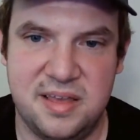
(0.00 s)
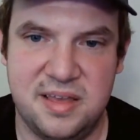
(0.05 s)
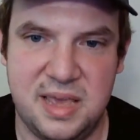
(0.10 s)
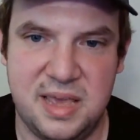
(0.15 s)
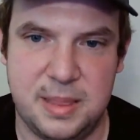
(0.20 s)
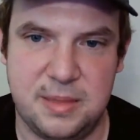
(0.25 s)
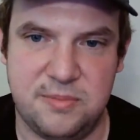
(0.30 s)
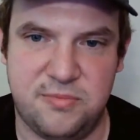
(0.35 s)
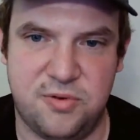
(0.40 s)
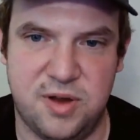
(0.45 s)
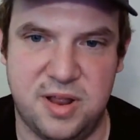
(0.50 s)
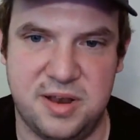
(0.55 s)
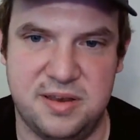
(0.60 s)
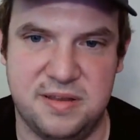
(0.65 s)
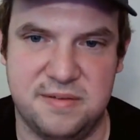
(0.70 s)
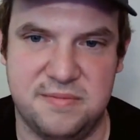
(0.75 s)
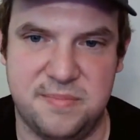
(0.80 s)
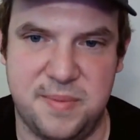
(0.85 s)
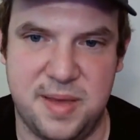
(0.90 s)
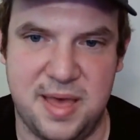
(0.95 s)
in the front
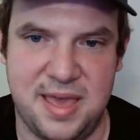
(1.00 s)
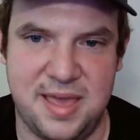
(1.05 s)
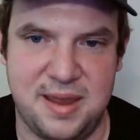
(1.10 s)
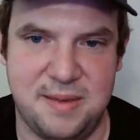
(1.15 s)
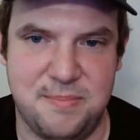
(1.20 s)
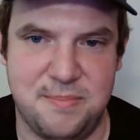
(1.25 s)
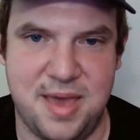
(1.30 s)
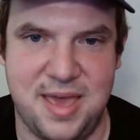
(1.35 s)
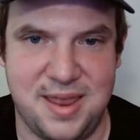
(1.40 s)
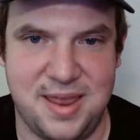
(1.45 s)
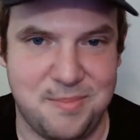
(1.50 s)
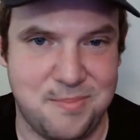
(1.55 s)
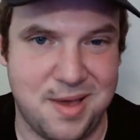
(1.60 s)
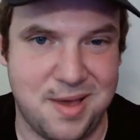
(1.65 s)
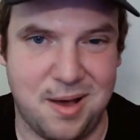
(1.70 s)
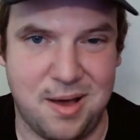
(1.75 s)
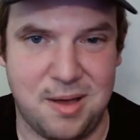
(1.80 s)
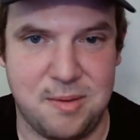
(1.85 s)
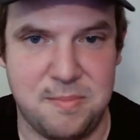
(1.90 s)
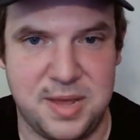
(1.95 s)
of
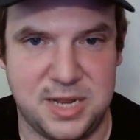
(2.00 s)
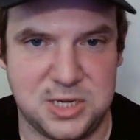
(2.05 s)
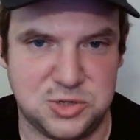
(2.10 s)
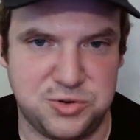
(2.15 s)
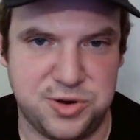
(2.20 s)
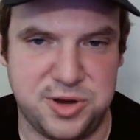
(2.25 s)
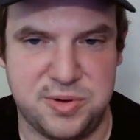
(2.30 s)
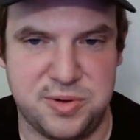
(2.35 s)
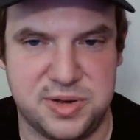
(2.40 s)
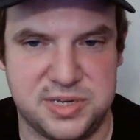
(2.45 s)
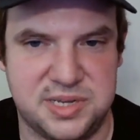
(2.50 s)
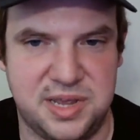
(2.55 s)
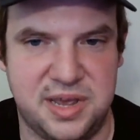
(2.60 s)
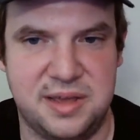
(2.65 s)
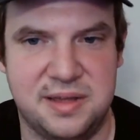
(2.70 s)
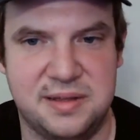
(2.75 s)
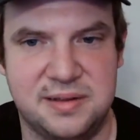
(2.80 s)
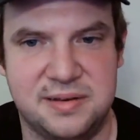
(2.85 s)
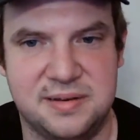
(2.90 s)
on Main Street, USA.